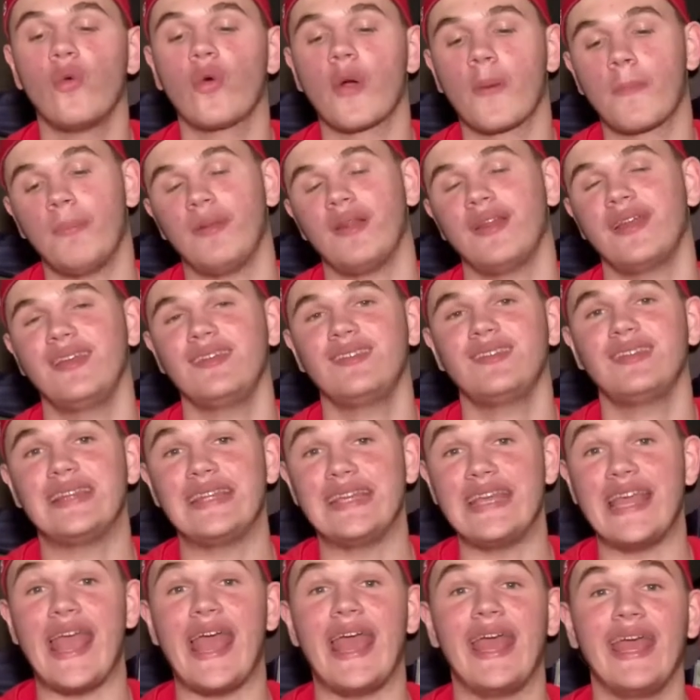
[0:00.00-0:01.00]
replace
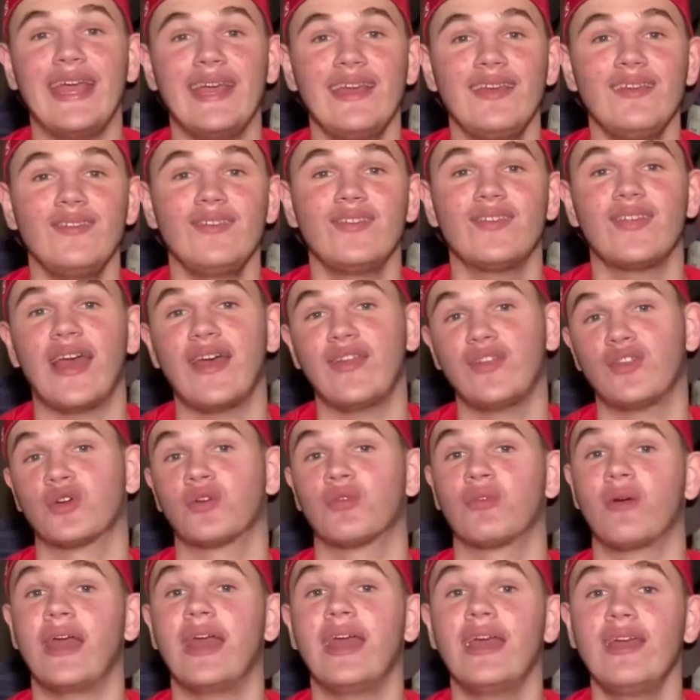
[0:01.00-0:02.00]
the A's and the
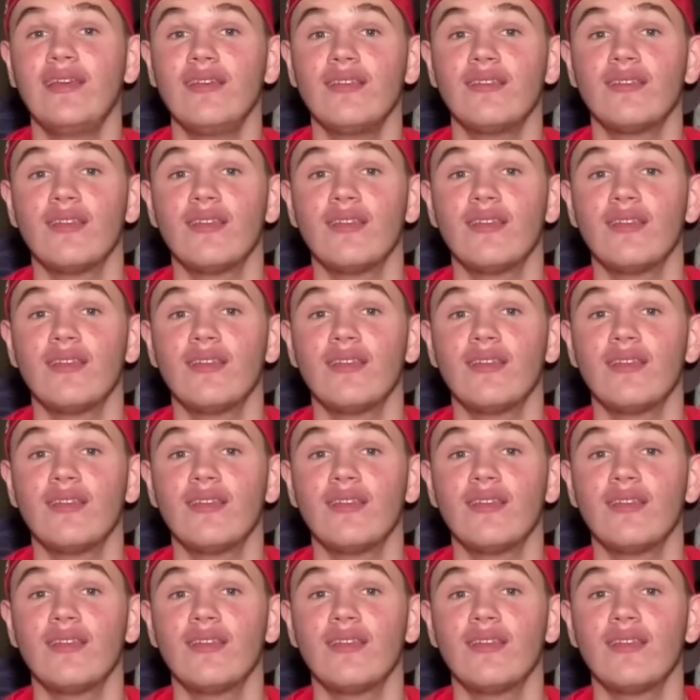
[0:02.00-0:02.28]
Rays